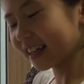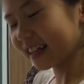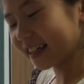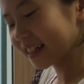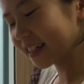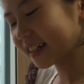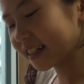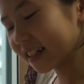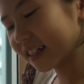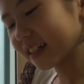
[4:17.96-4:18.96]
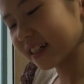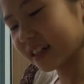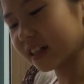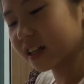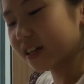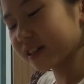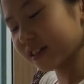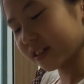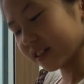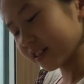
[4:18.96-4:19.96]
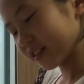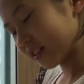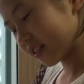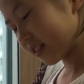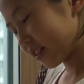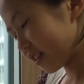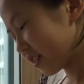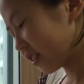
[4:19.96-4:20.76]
Let's open your book to lesson three.